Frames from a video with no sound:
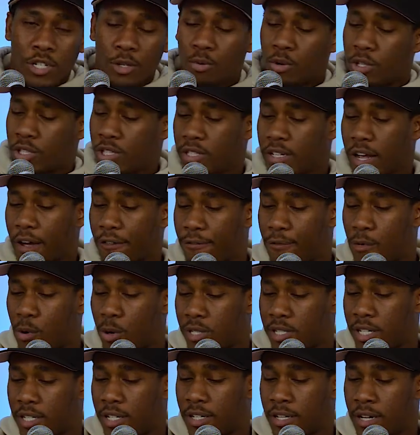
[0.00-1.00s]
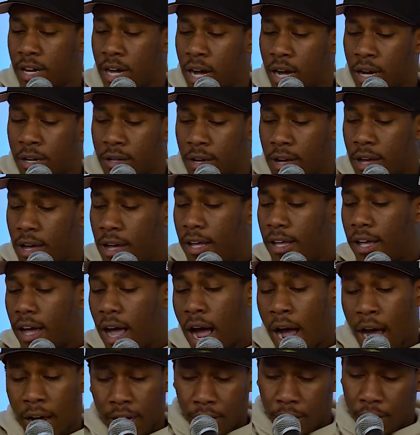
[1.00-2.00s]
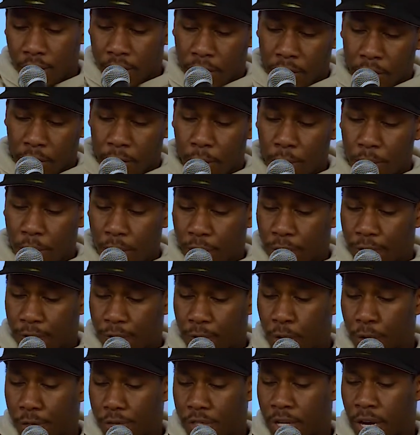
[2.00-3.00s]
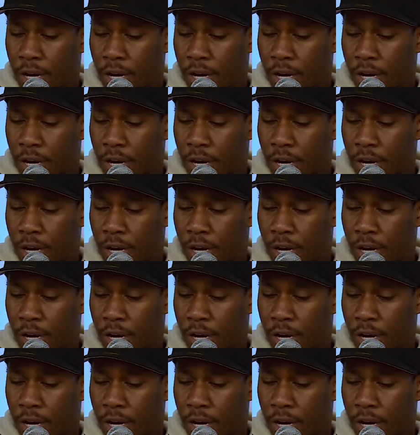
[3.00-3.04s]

Wizards at 14-9. I didn't think they would be the 4th seed. I